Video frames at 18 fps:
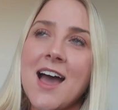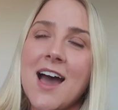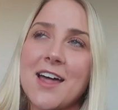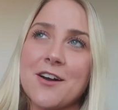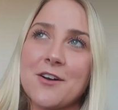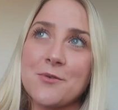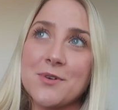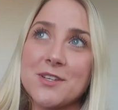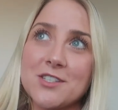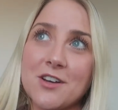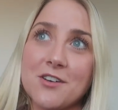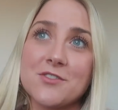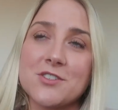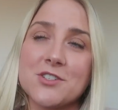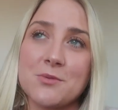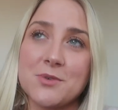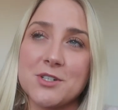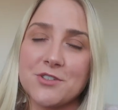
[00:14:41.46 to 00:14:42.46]
I don't know, we still have
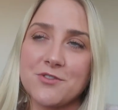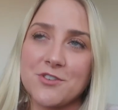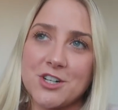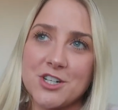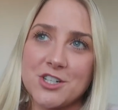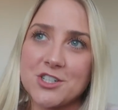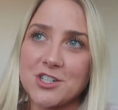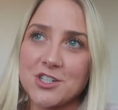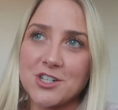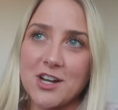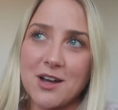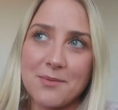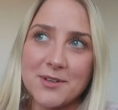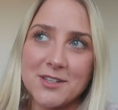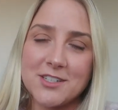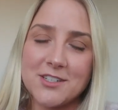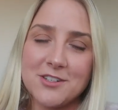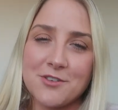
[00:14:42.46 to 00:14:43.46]
so much furniture
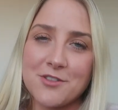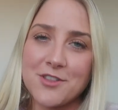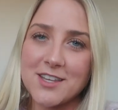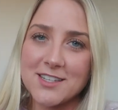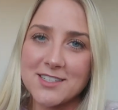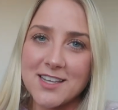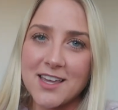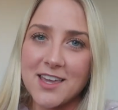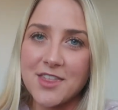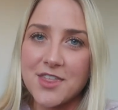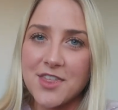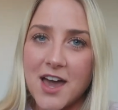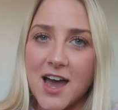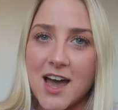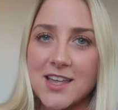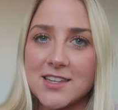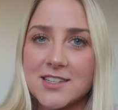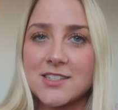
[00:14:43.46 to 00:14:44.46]
shopping to do, things like
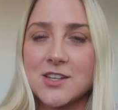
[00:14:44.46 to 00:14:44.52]
that.